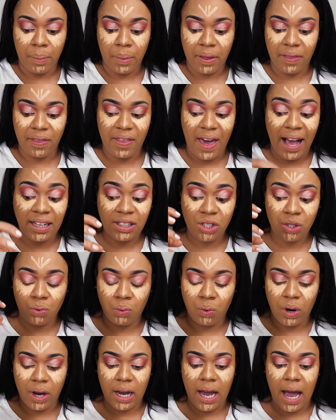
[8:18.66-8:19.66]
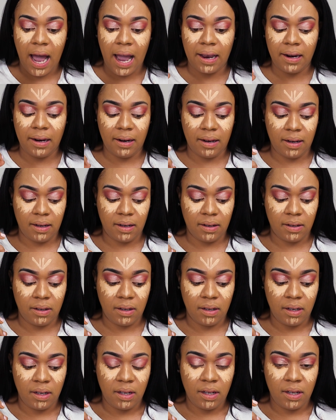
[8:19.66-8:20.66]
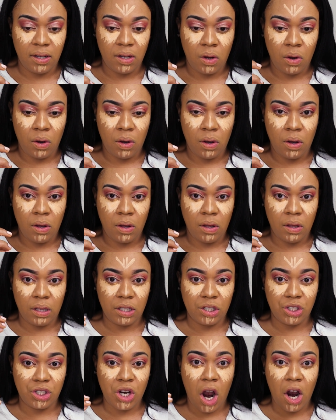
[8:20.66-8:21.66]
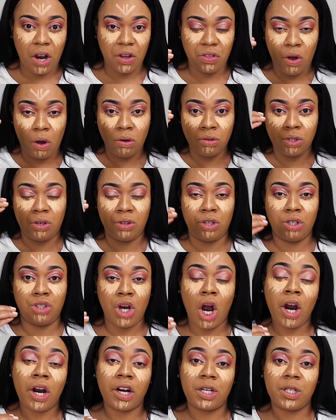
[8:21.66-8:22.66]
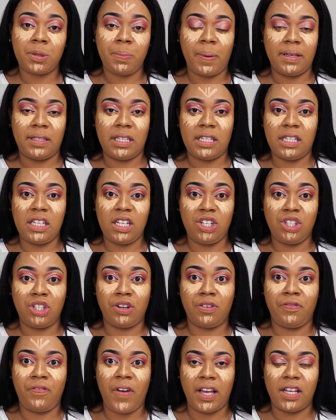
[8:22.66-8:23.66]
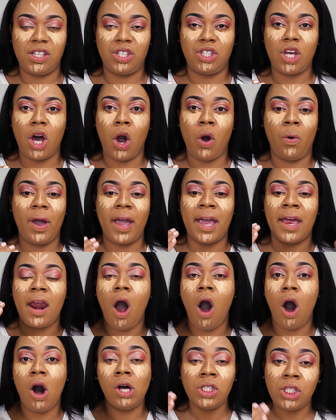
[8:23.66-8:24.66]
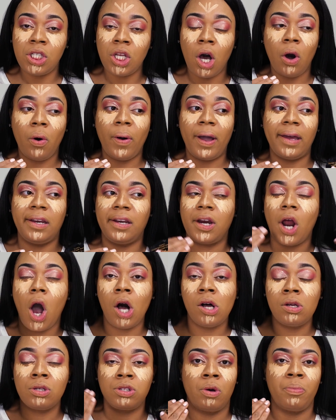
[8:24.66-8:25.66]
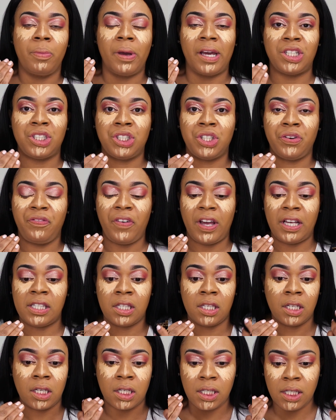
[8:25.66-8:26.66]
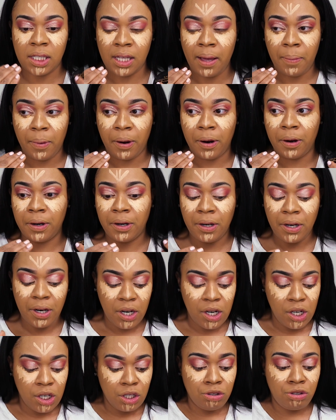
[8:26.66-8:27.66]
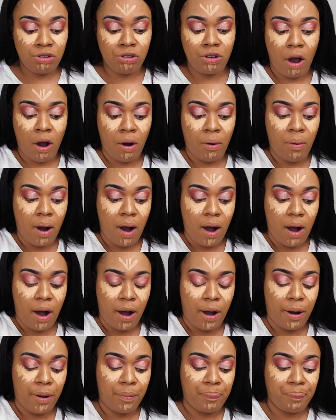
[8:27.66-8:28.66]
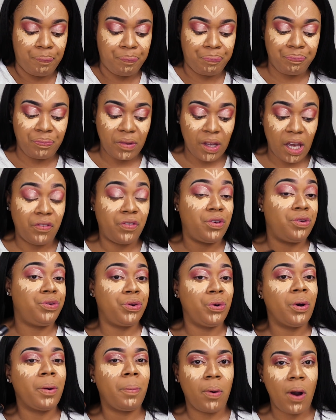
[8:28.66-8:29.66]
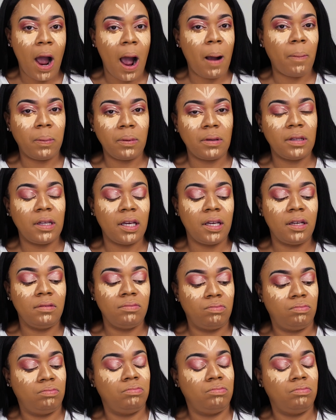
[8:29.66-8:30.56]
That's what kind of dark, those are the darker spaces in your face. So it also makes your face look slimmer. So if you do it properly,